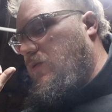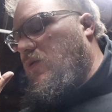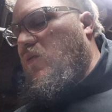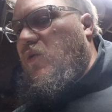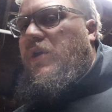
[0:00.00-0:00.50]
the
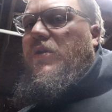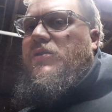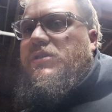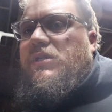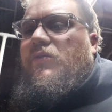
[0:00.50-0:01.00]
rear
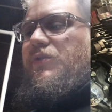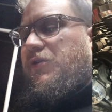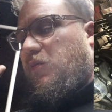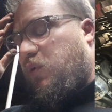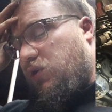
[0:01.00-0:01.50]

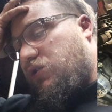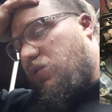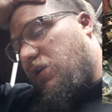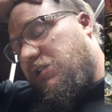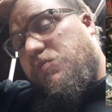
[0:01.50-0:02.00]
cylinder push
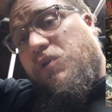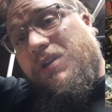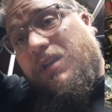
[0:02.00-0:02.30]
rods put